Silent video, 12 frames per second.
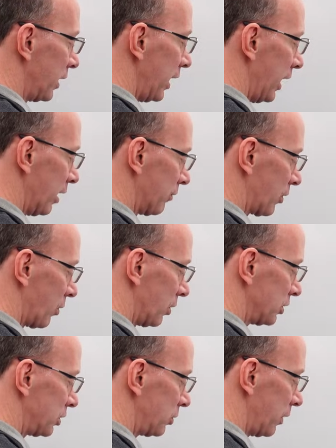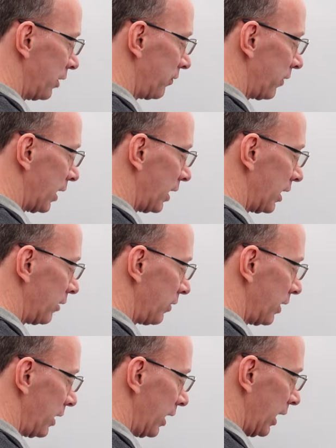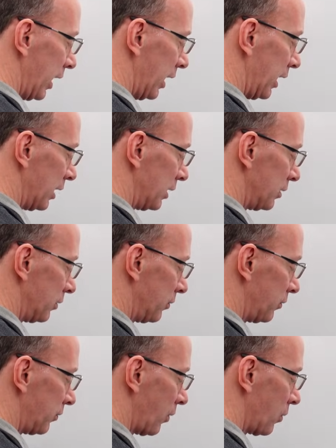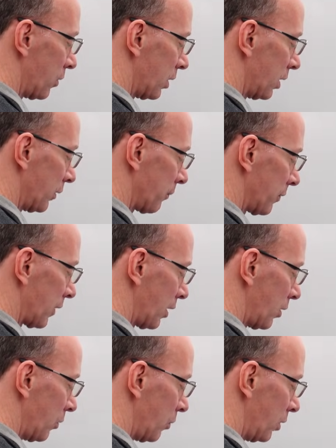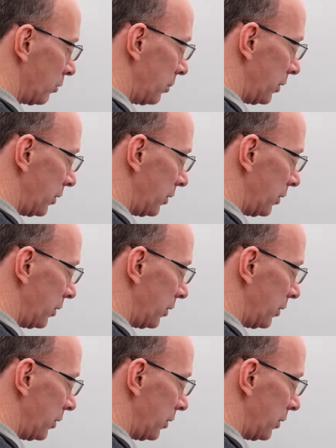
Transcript: And of course, 25 and 4 would